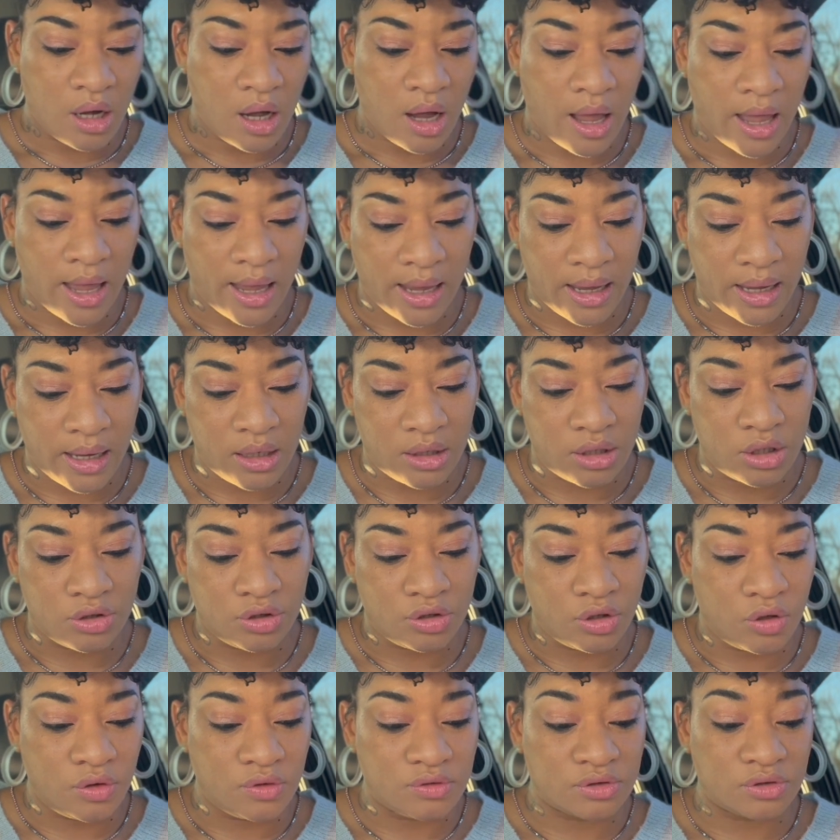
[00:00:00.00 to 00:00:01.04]
And
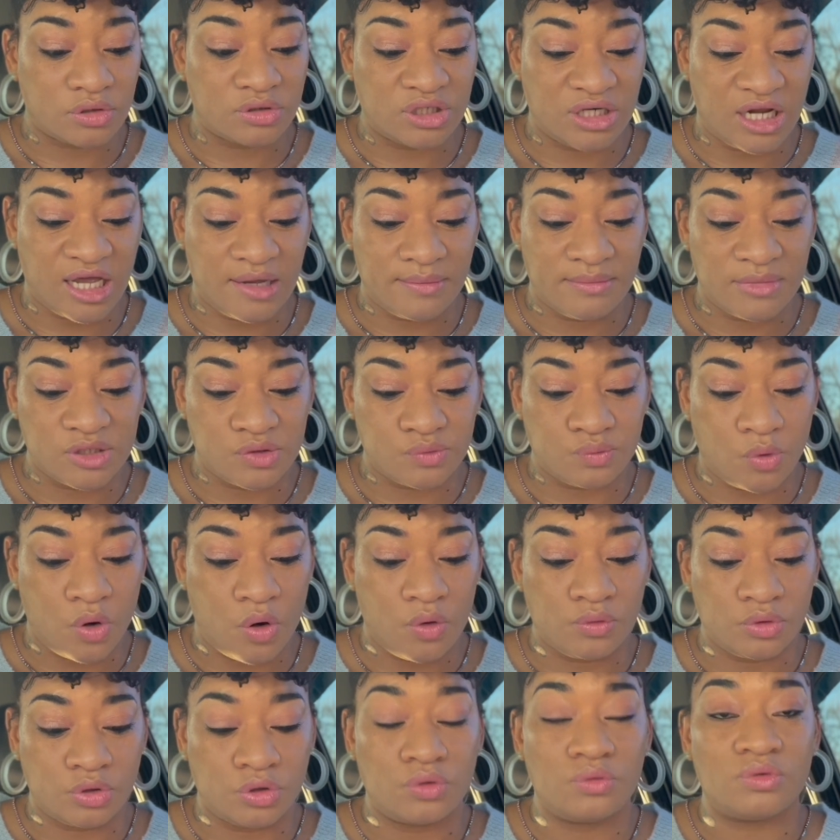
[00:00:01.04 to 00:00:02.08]
those are demons
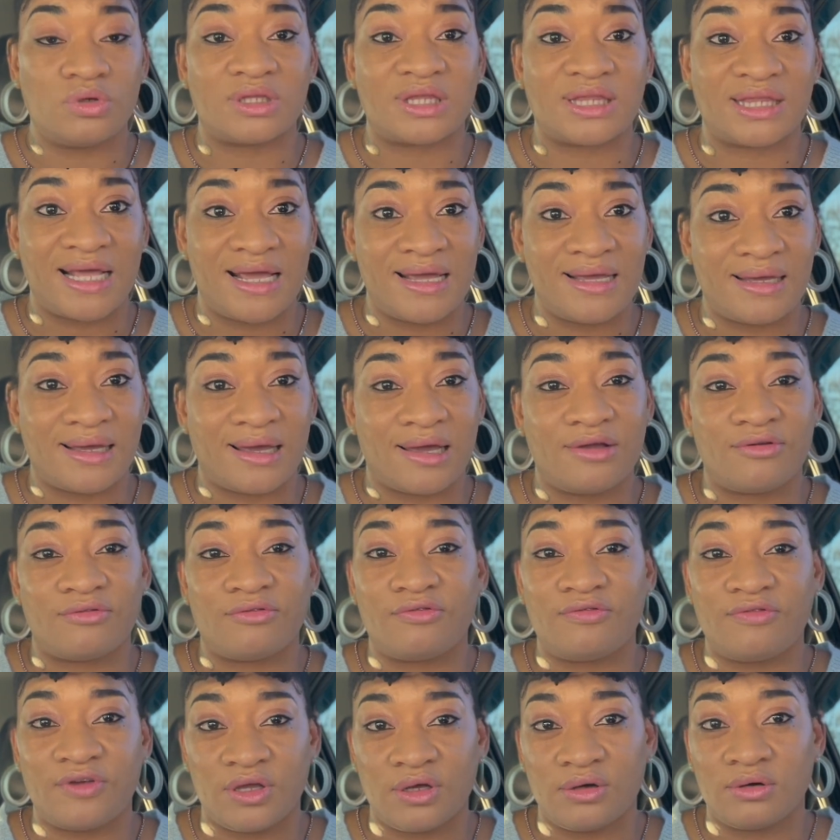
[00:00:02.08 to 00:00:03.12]
wanting you to think and
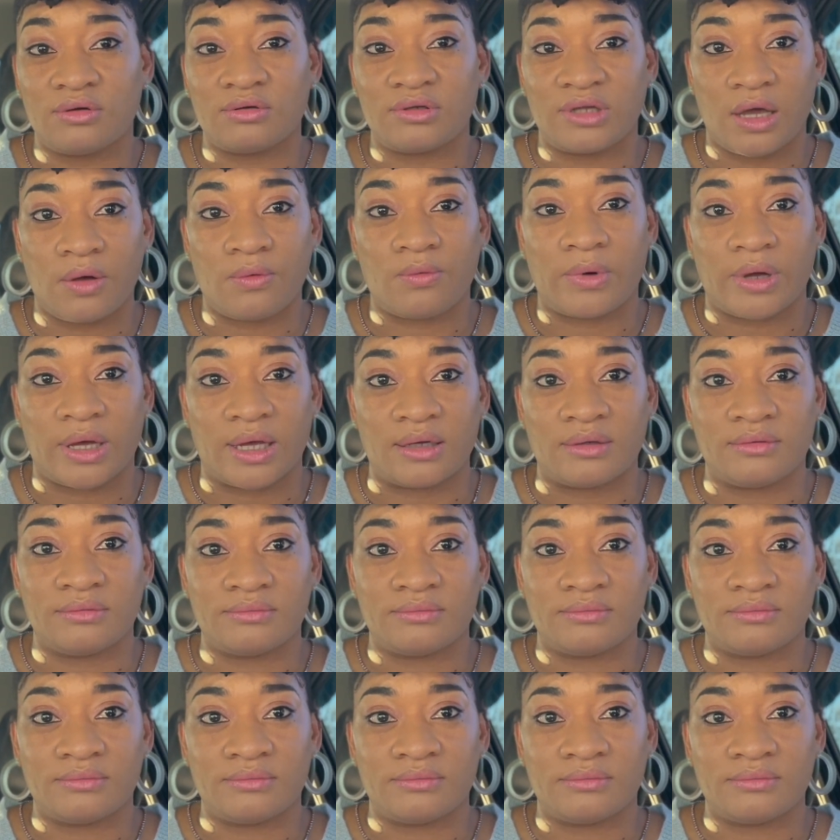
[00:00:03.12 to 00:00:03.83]
feel that way.